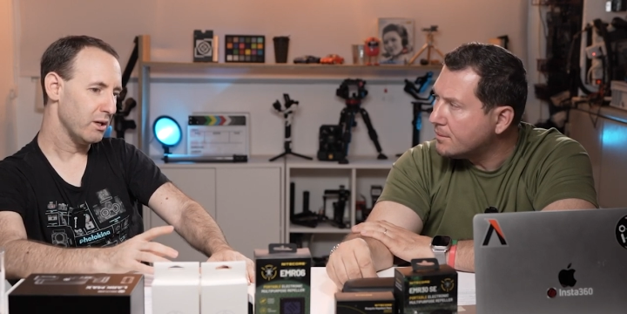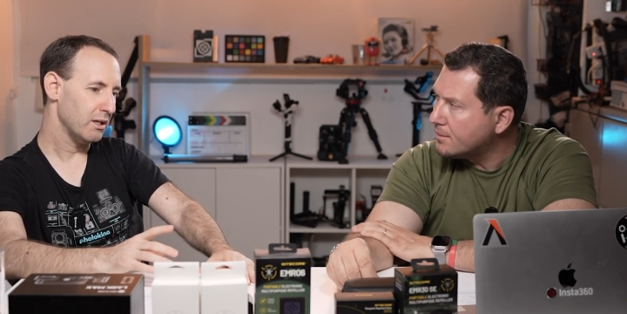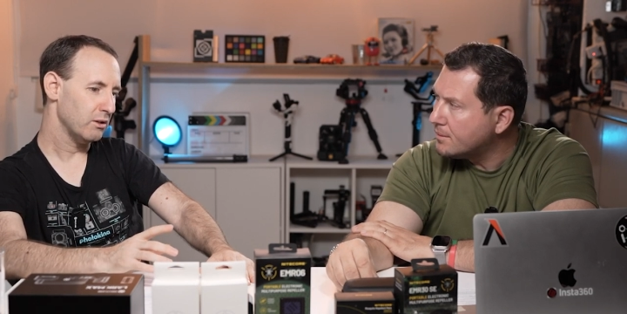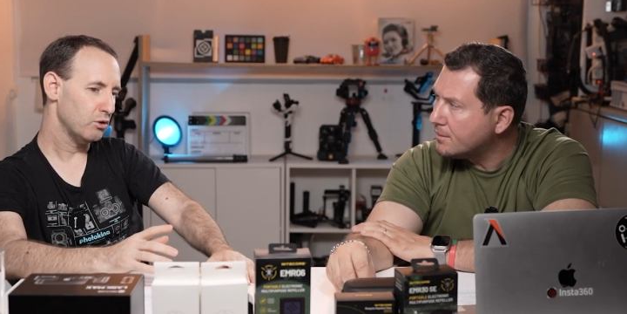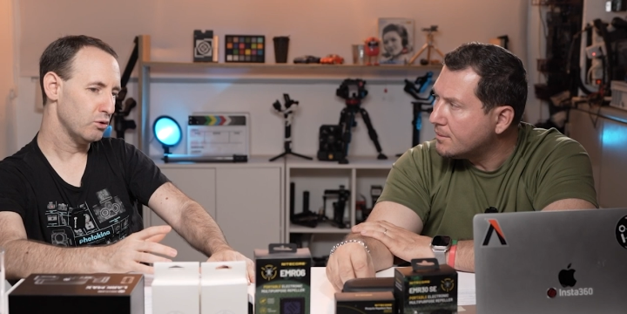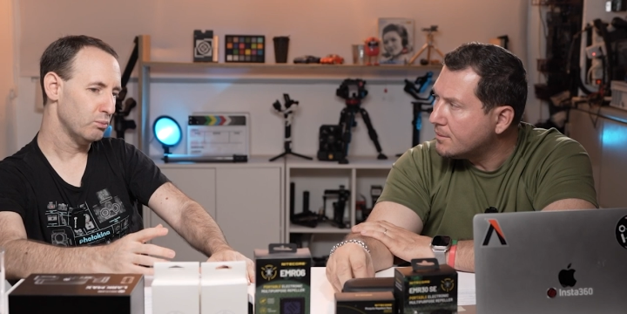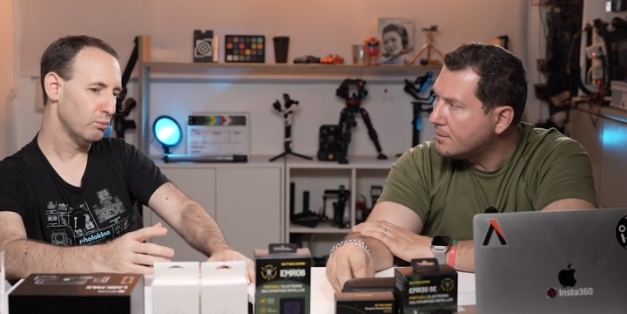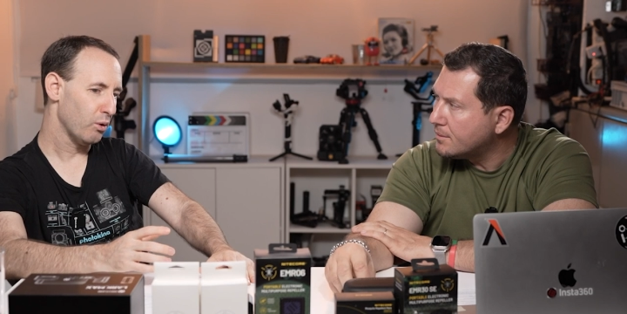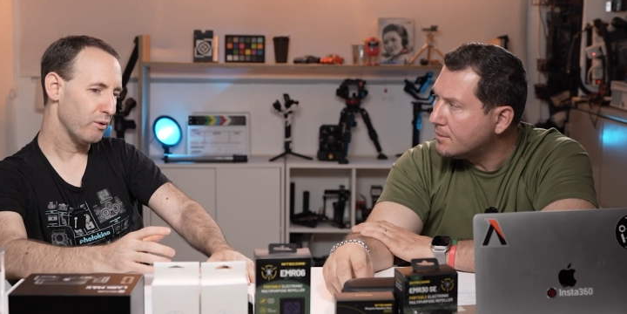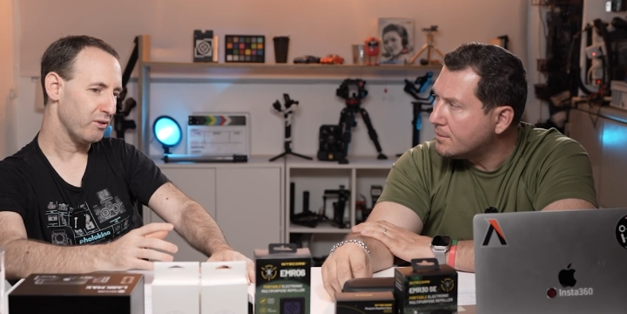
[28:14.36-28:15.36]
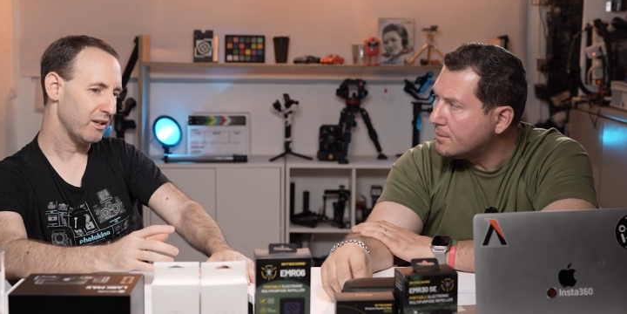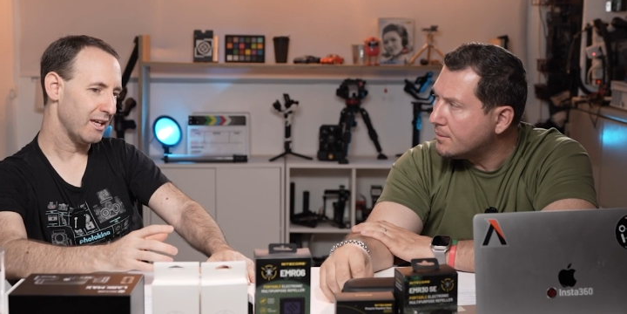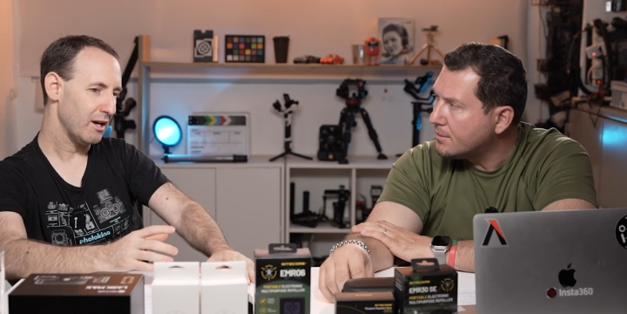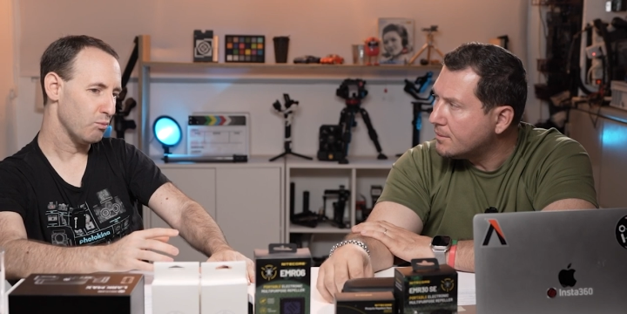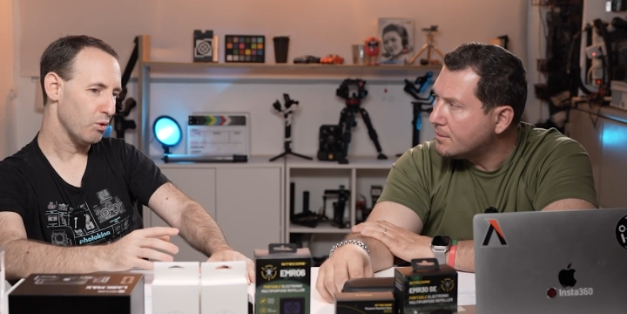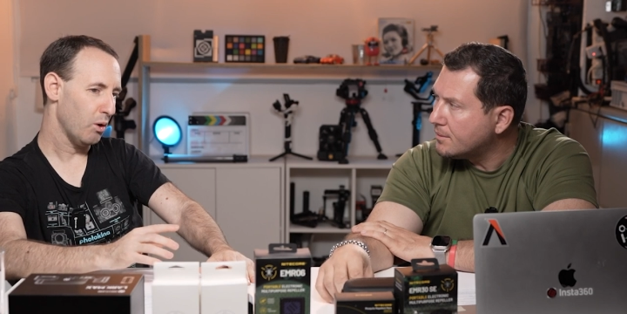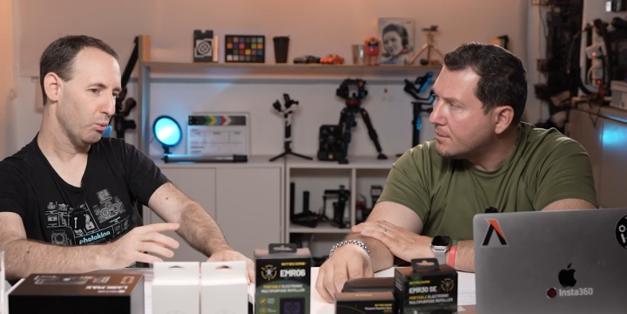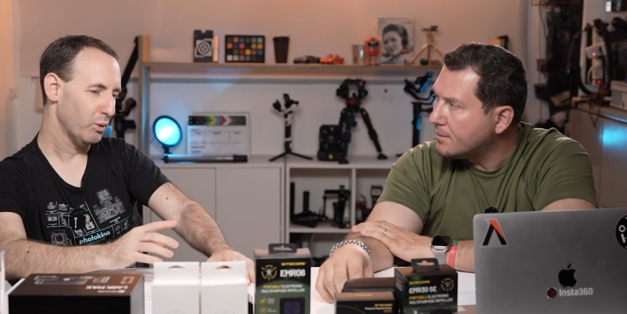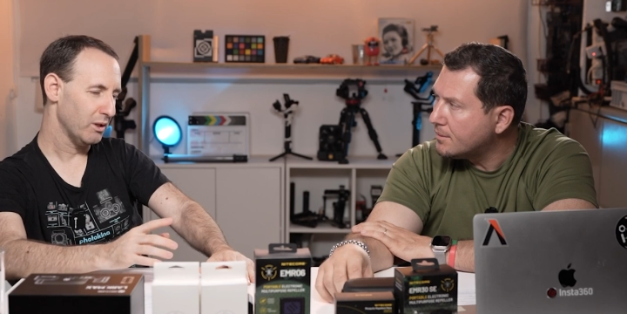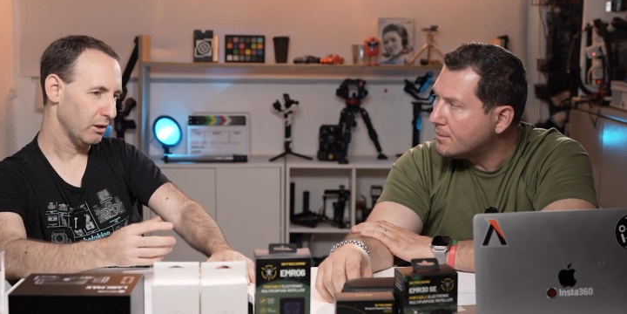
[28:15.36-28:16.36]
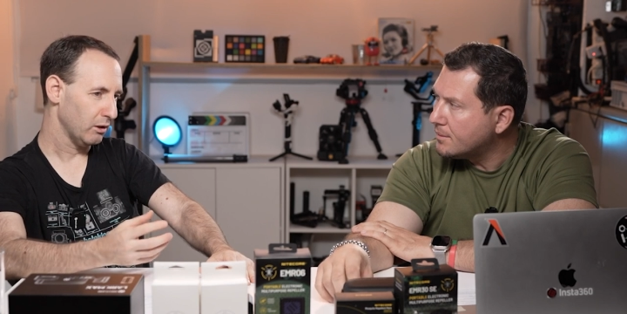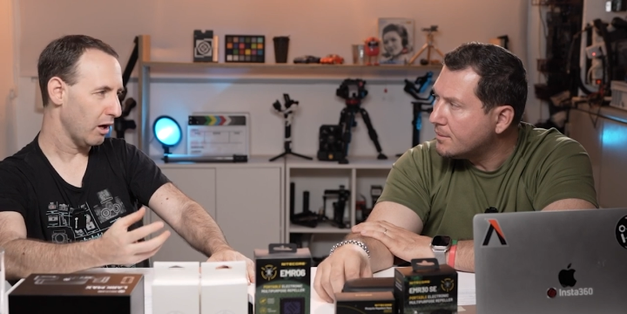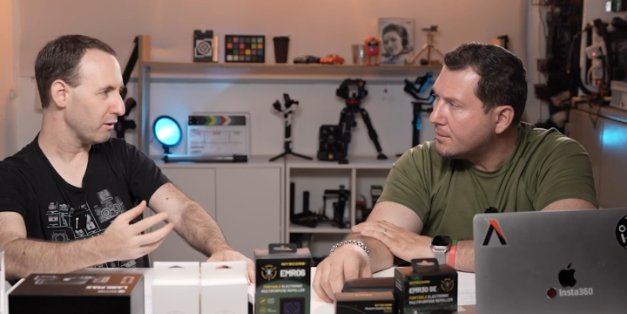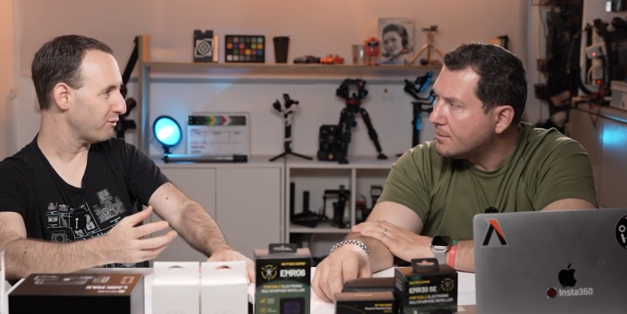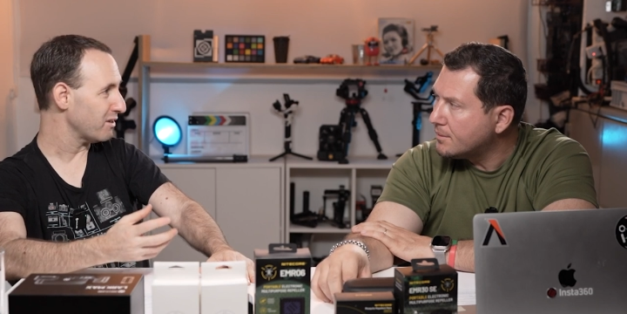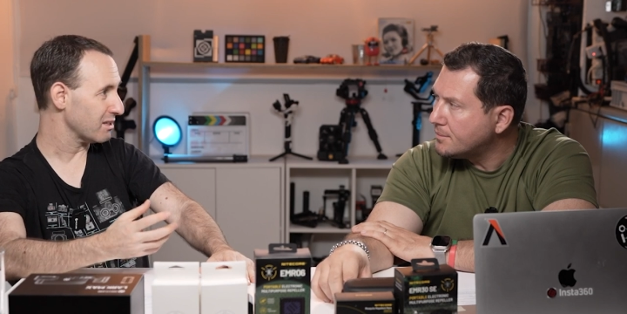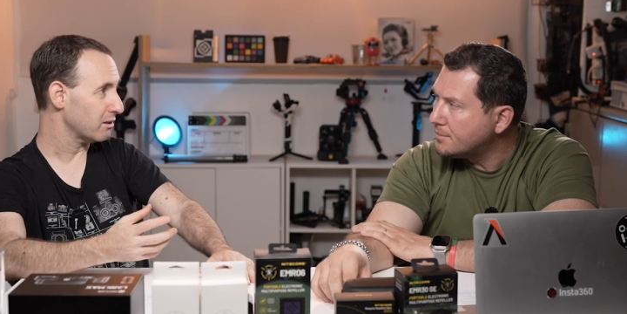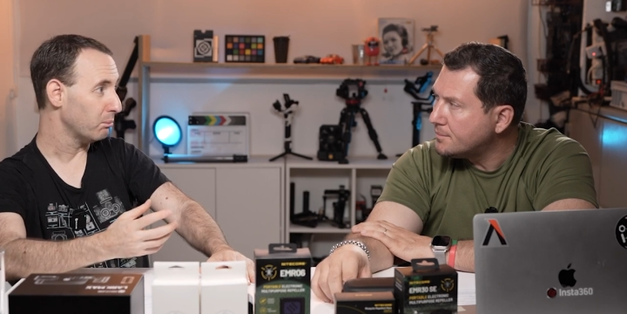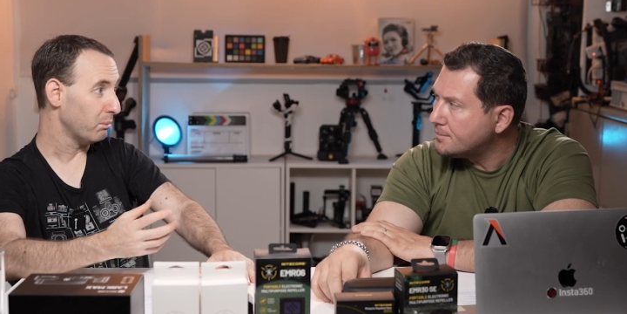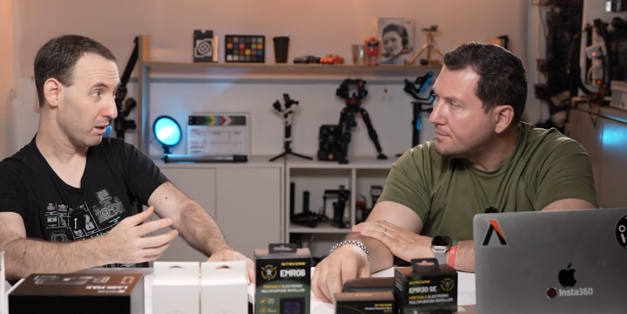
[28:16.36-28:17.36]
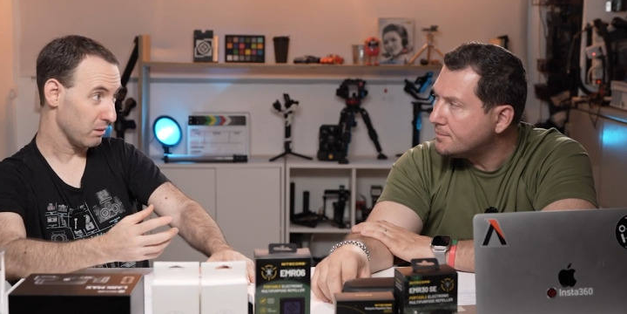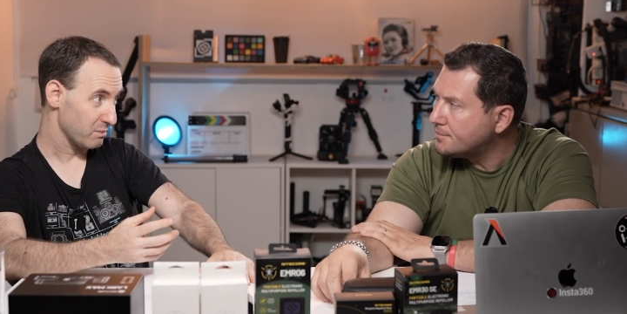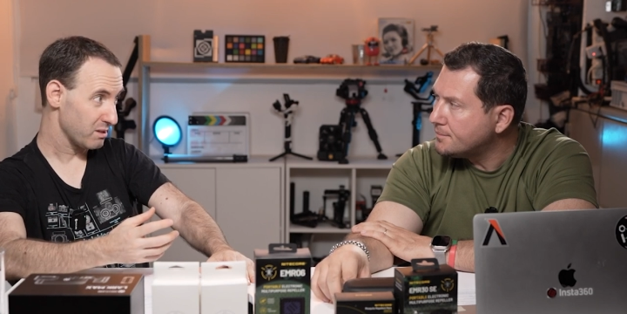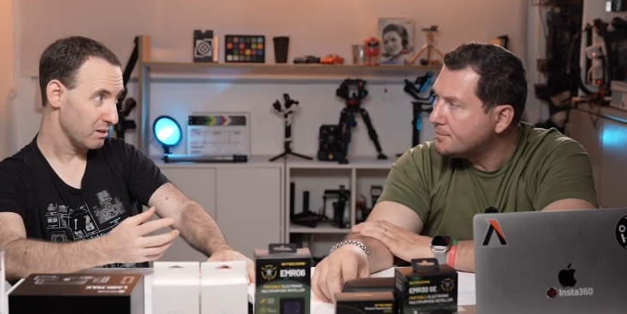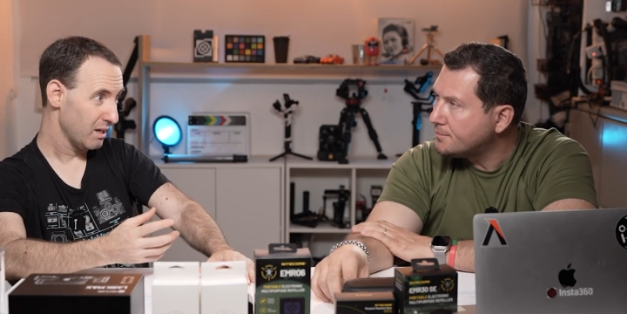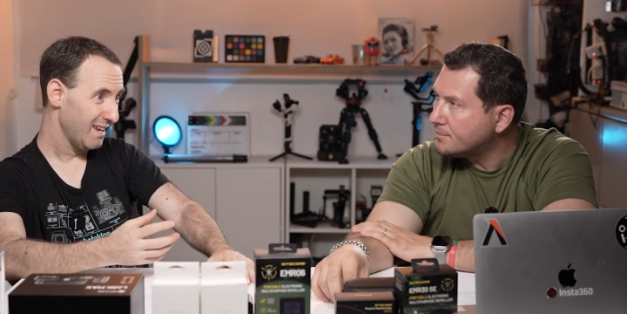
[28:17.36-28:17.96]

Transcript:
Speaker 1: into more of a camera with a lot of physical buttons.